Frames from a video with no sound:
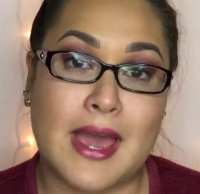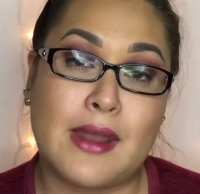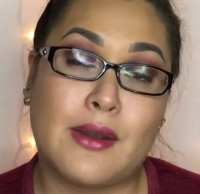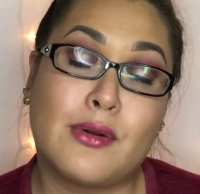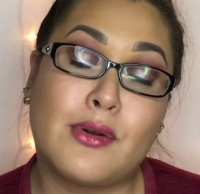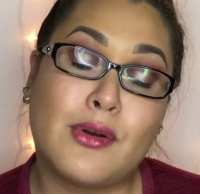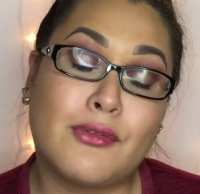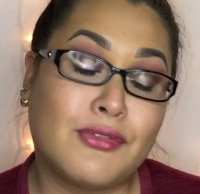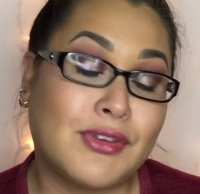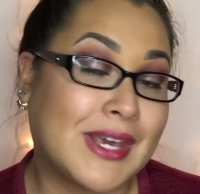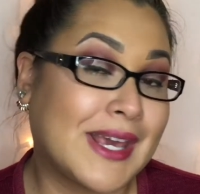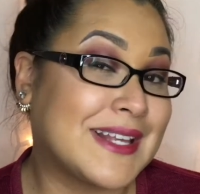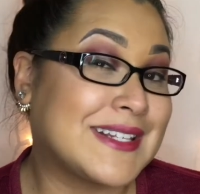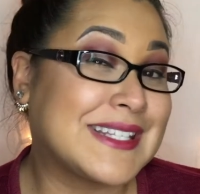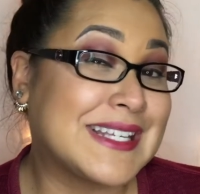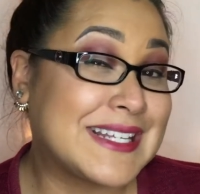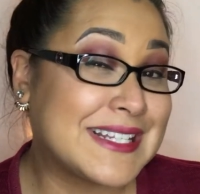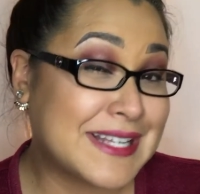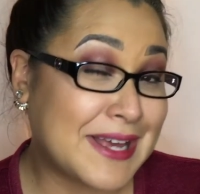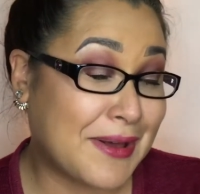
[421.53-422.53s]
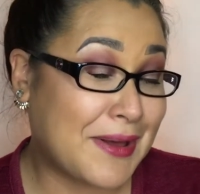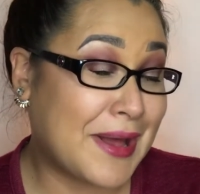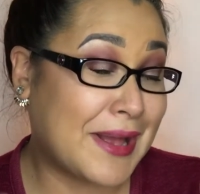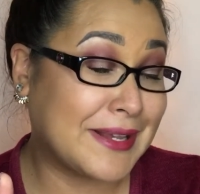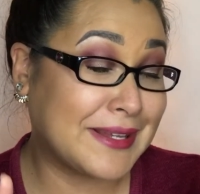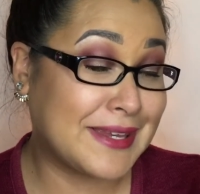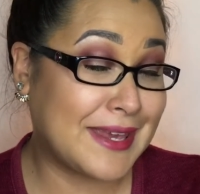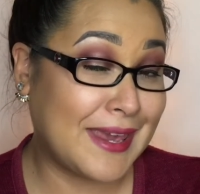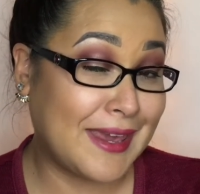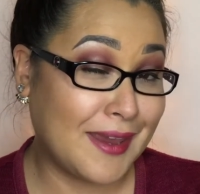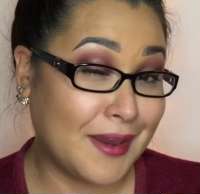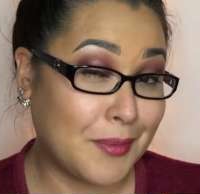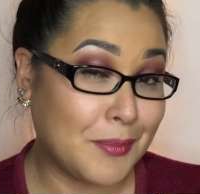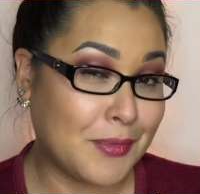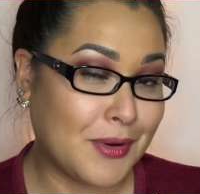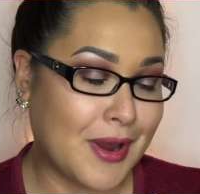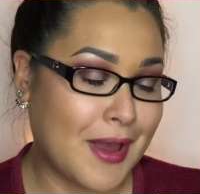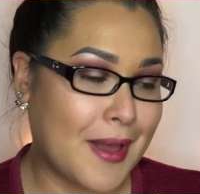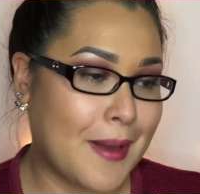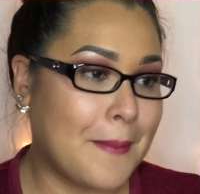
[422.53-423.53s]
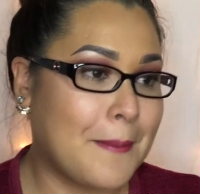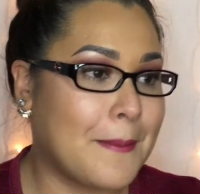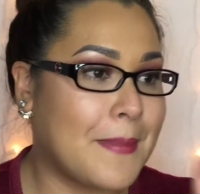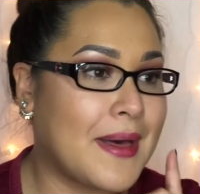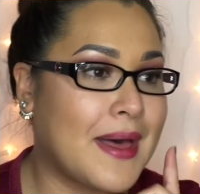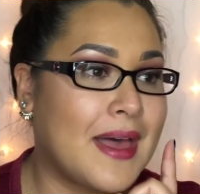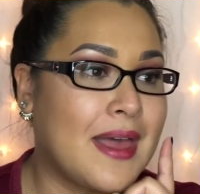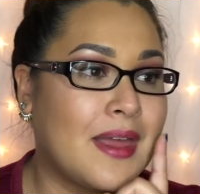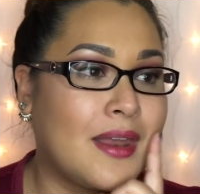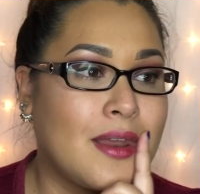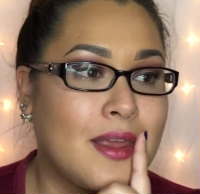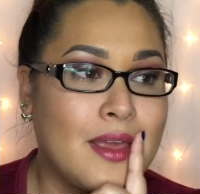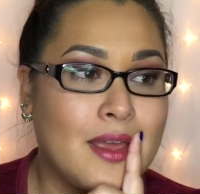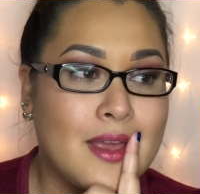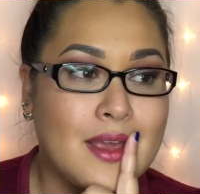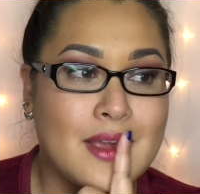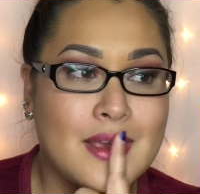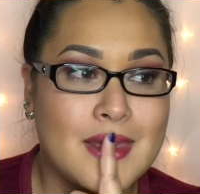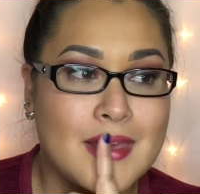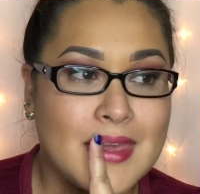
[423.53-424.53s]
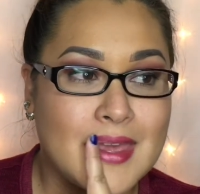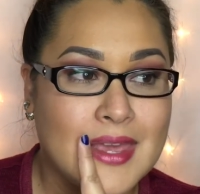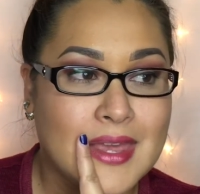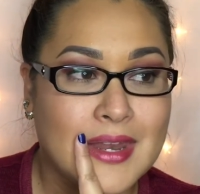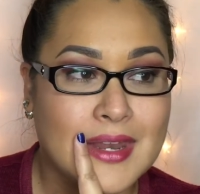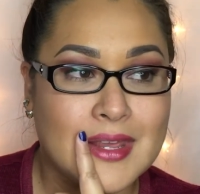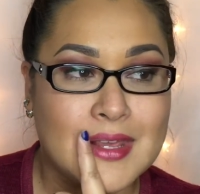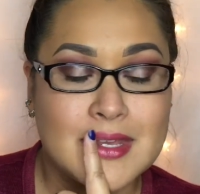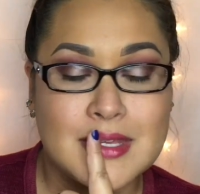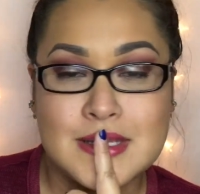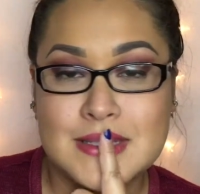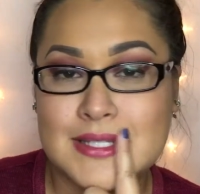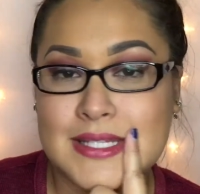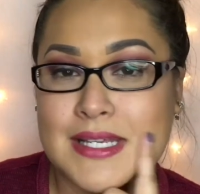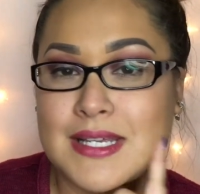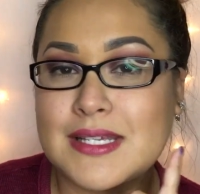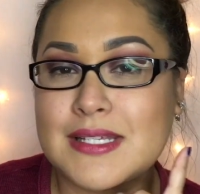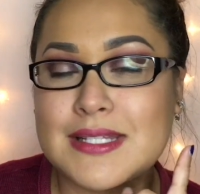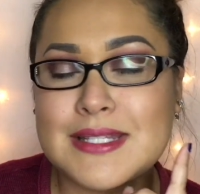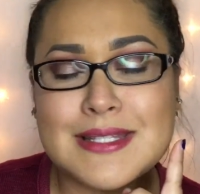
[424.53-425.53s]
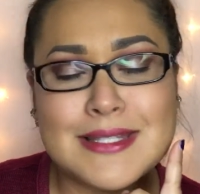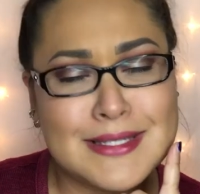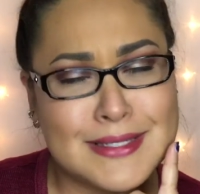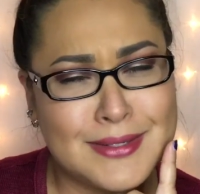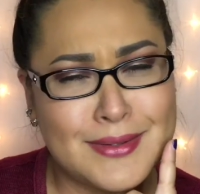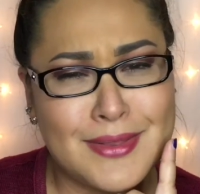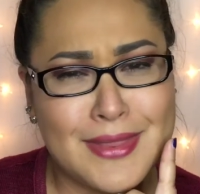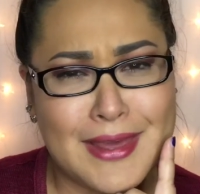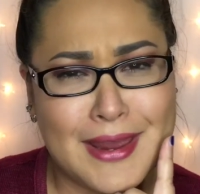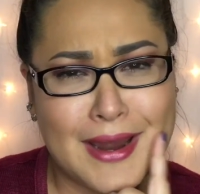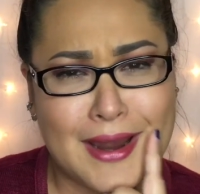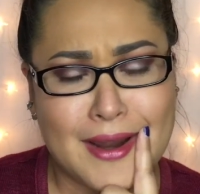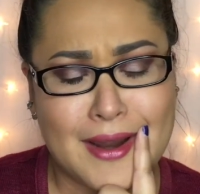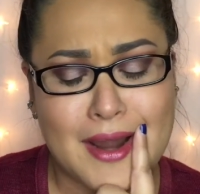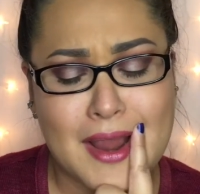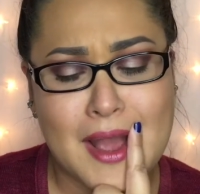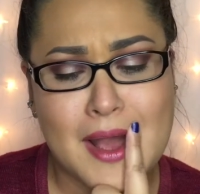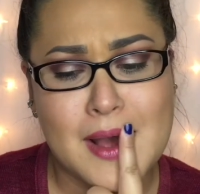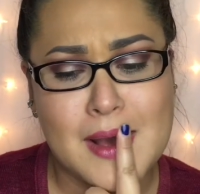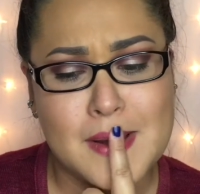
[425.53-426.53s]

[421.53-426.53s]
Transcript: I don't know if you guys can tell on camera, but it is still there.